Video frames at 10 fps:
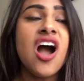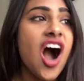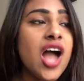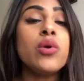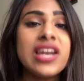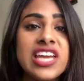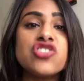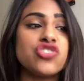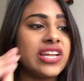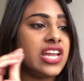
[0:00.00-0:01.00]
I would
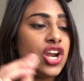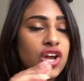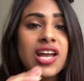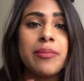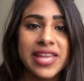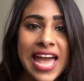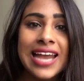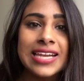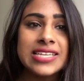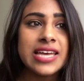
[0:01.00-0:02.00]
literally look at my
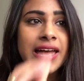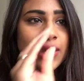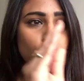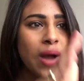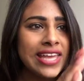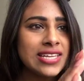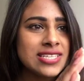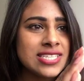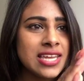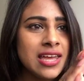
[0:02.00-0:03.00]
calendar and wait